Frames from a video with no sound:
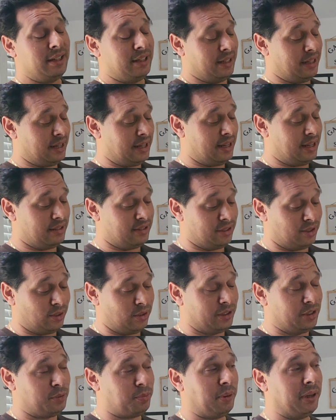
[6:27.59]
is the
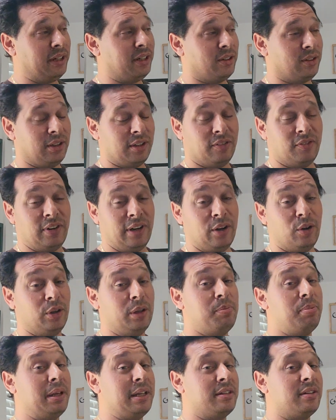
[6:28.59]
only spring you're going to find, only
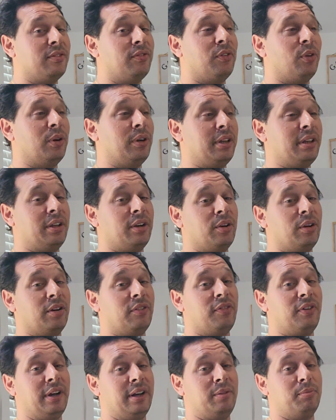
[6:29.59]
place in Florida that you're going to
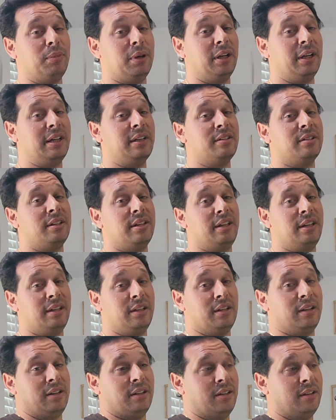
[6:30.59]
find monkeys
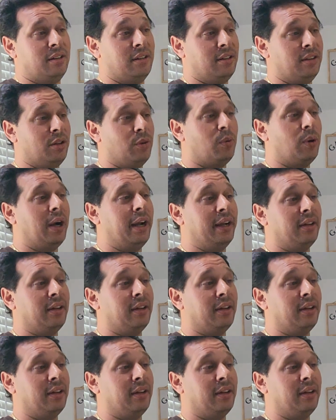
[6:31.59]
in the wild.